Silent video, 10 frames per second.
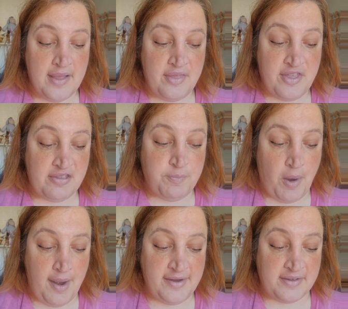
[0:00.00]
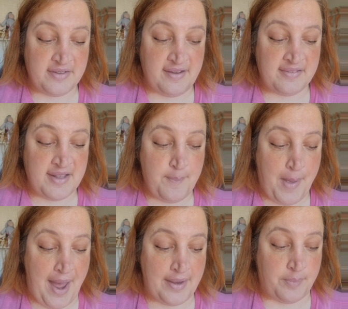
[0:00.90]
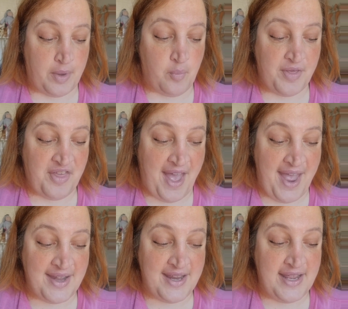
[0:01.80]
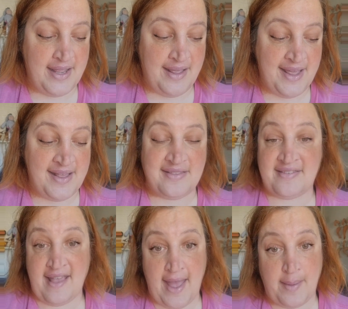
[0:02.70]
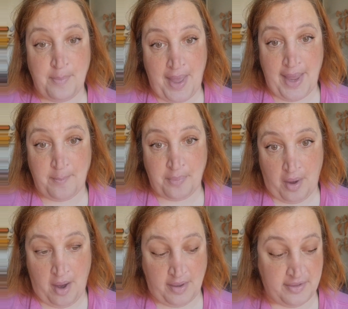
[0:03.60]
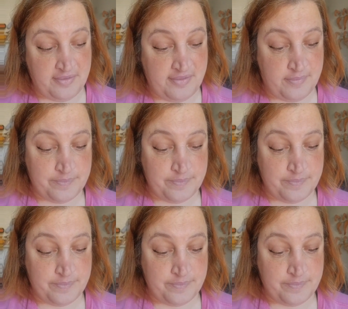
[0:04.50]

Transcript: This product is compatible with any heat set paint products.